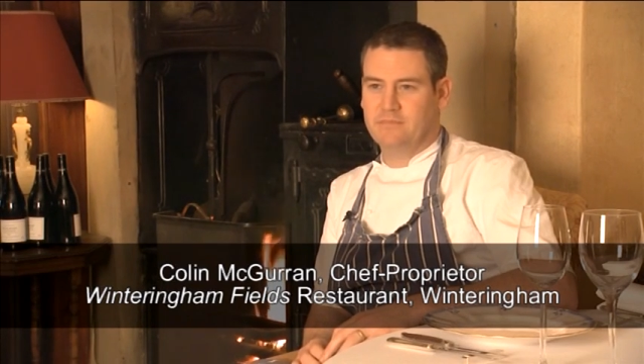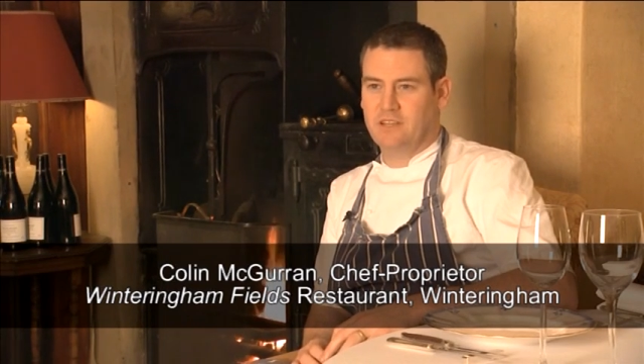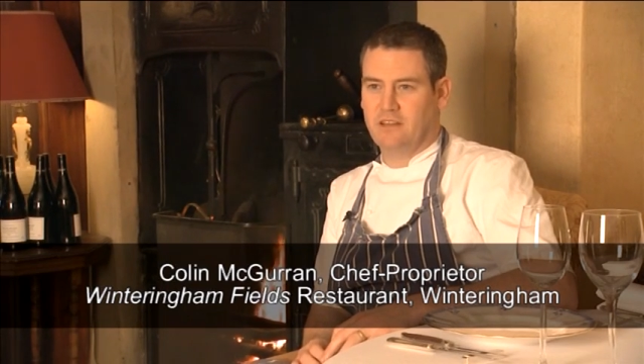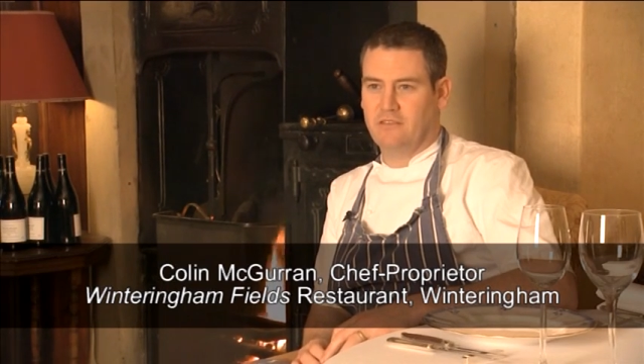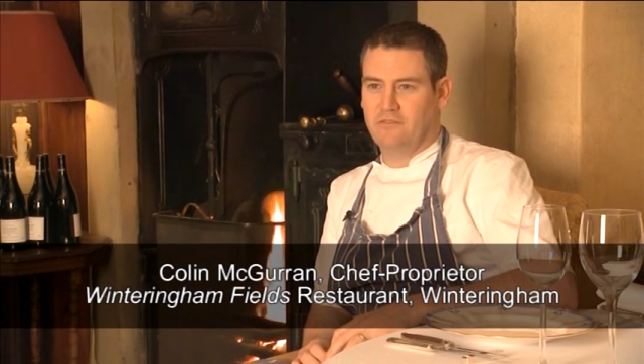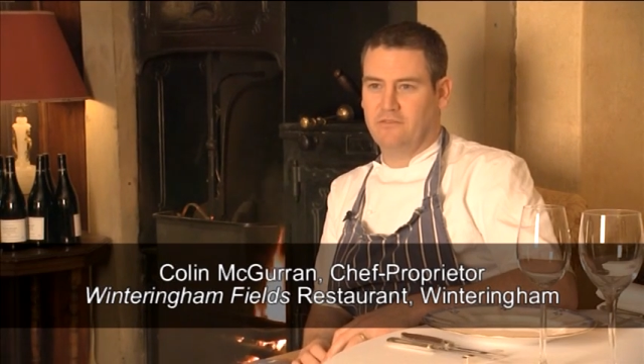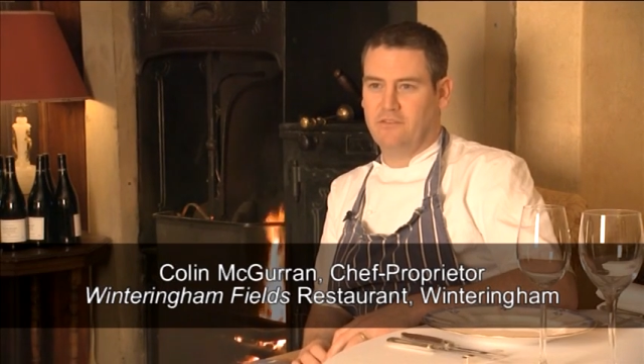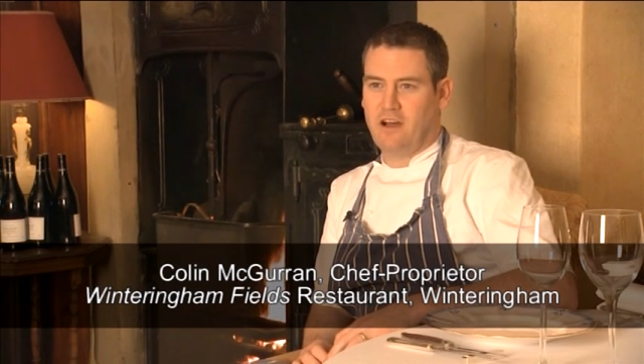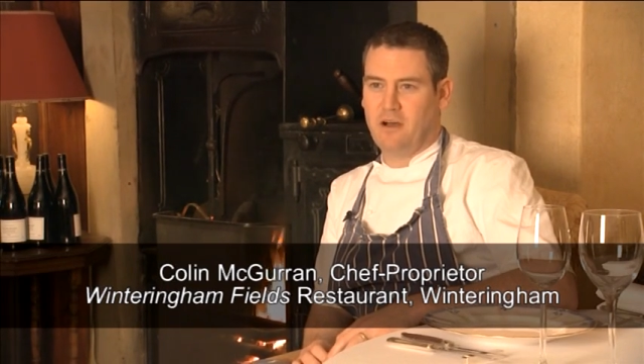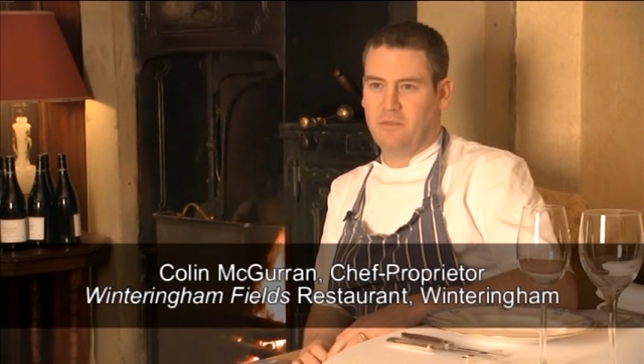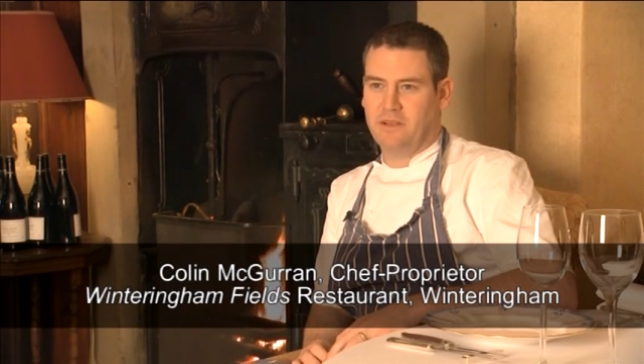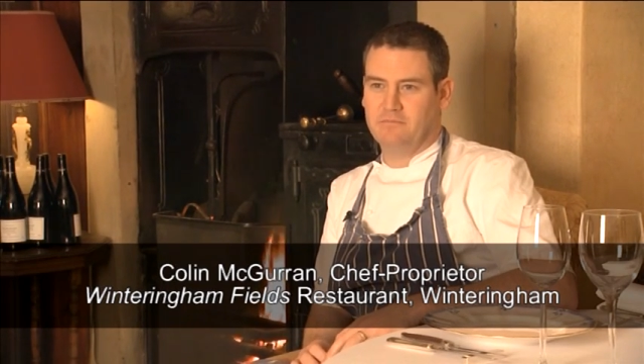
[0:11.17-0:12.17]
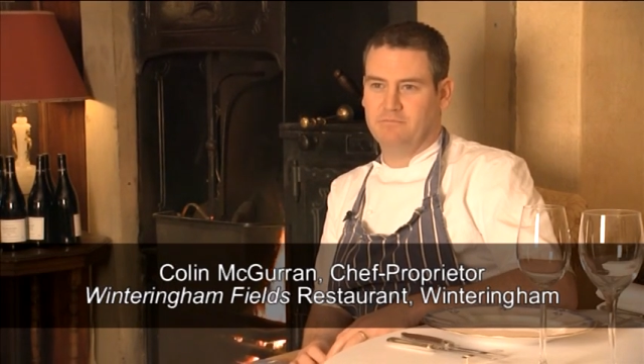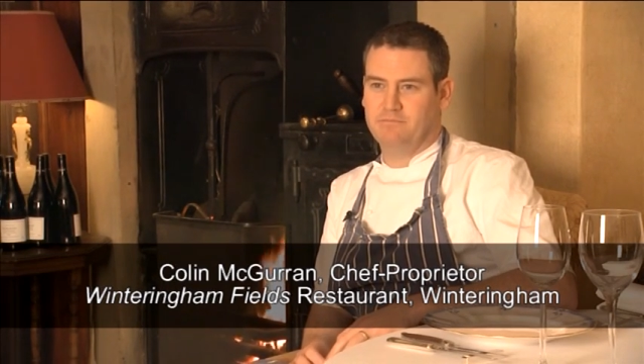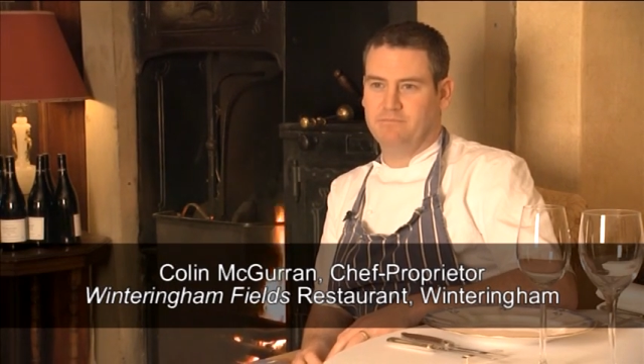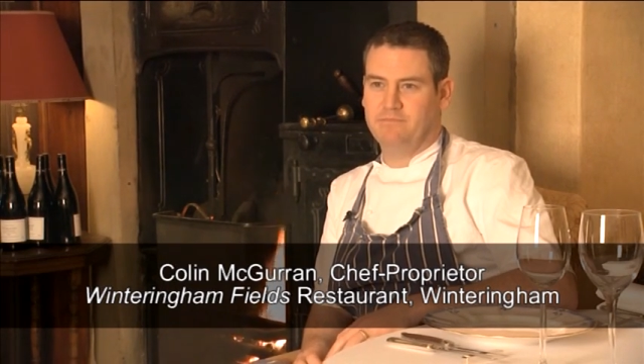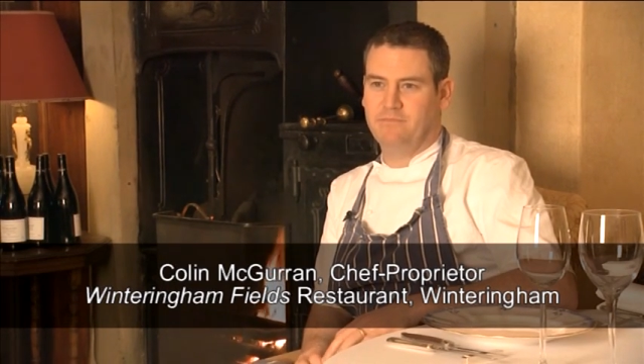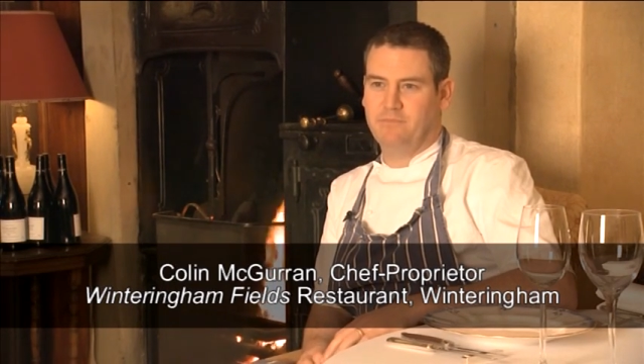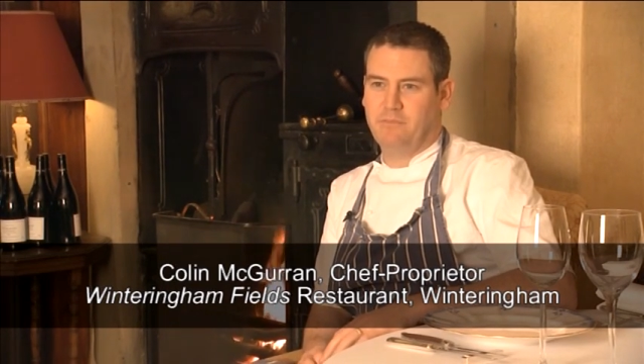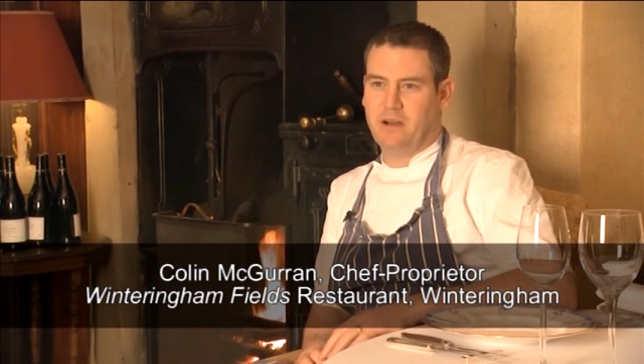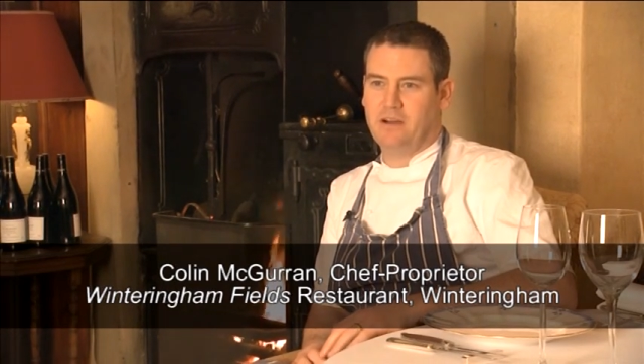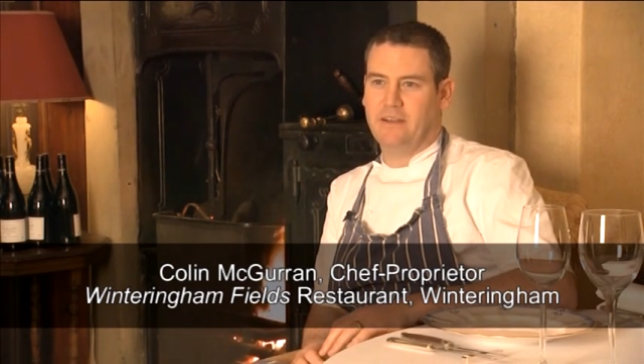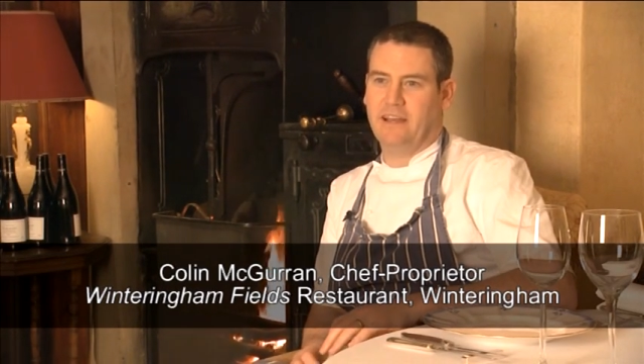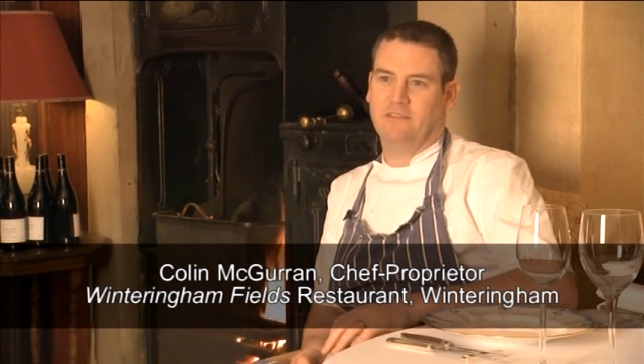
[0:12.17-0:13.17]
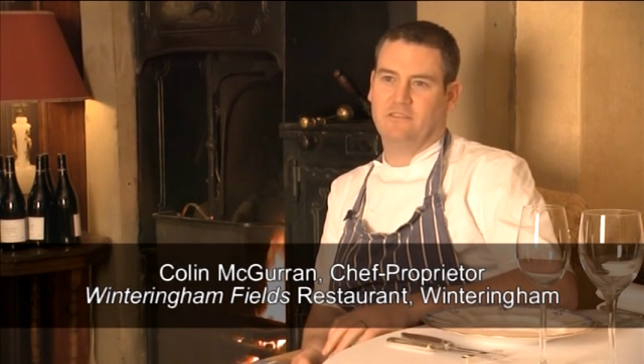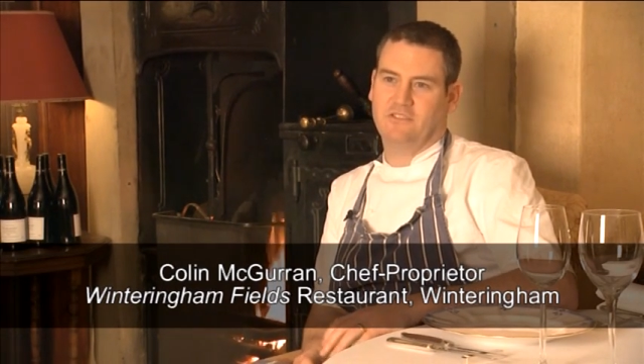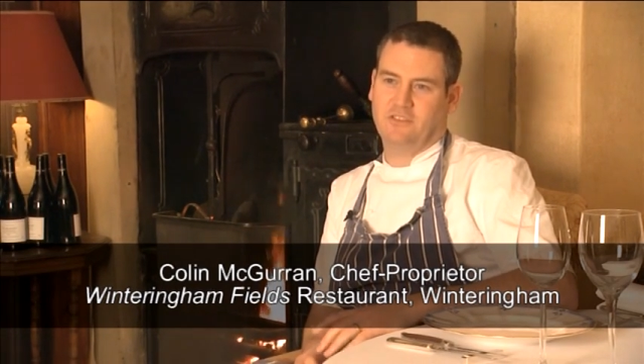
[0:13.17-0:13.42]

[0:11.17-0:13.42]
kind of farming barn house